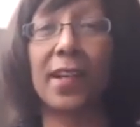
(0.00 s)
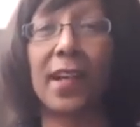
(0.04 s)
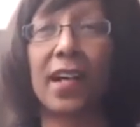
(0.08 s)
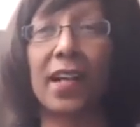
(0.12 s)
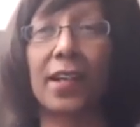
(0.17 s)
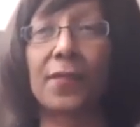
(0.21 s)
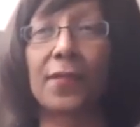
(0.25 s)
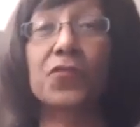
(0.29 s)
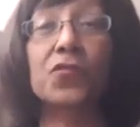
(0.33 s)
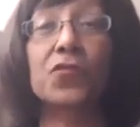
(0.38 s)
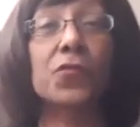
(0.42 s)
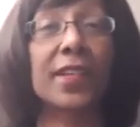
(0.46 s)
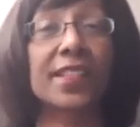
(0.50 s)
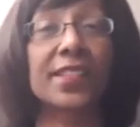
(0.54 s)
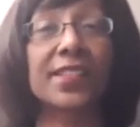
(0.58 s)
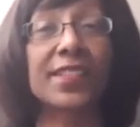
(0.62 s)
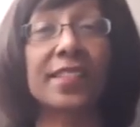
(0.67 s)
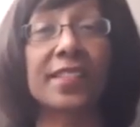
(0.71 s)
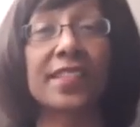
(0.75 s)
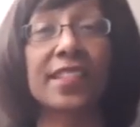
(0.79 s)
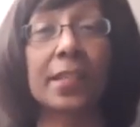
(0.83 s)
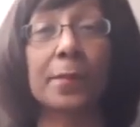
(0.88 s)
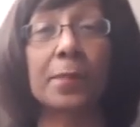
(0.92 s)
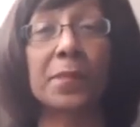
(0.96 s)
tricks
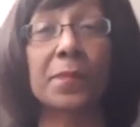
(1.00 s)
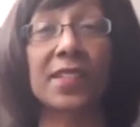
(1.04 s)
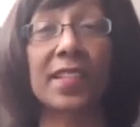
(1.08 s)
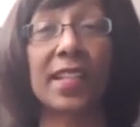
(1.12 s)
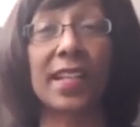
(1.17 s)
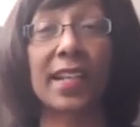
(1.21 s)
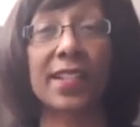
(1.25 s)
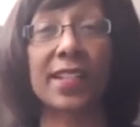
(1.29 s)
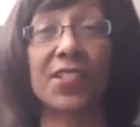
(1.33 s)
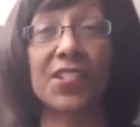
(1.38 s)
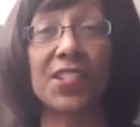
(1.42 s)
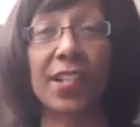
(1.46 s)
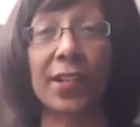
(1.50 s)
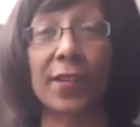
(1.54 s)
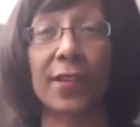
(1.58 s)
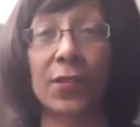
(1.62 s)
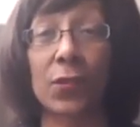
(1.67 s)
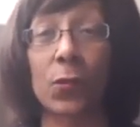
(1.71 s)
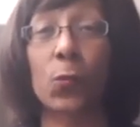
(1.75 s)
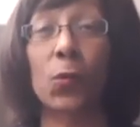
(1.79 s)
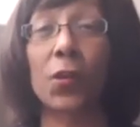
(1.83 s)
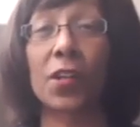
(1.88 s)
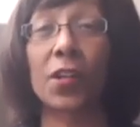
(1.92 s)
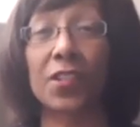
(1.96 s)
and tips that I share in the
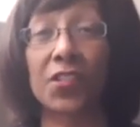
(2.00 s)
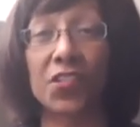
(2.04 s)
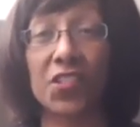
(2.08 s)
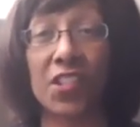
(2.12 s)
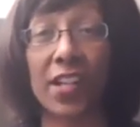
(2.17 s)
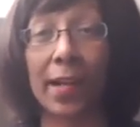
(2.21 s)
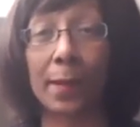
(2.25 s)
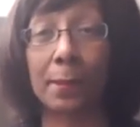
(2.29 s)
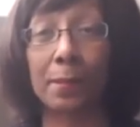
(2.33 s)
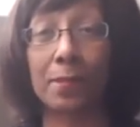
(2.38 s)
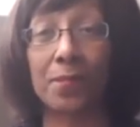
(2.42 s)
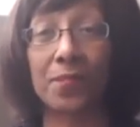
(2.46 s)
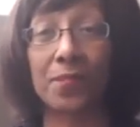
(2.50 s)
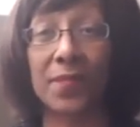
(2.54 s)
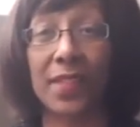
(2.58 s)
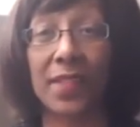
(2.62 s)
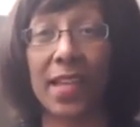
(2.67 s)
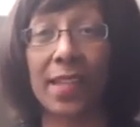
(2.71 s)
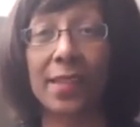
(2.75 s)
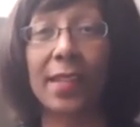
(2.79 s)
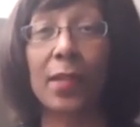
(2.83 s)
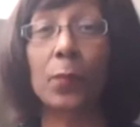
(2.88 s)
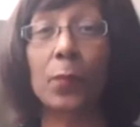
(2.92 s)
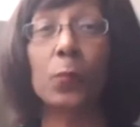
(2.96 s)
workshop.
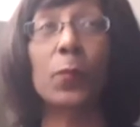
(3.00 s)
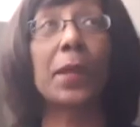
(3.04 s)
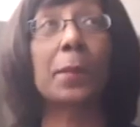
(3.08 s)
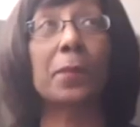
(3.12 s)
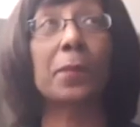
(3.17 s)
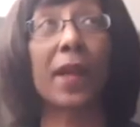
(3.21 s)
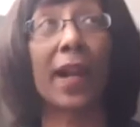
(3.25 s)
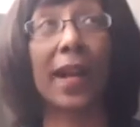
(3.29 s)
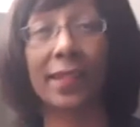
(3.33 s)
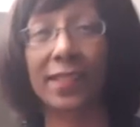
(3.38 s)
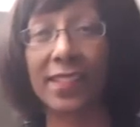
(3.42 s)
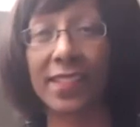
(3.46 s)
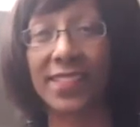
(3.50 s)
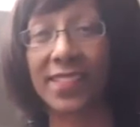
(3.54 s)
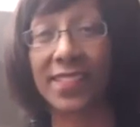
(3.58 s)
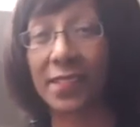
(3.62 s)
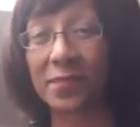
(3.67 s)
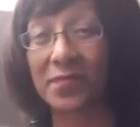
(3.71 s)
And then we practice them.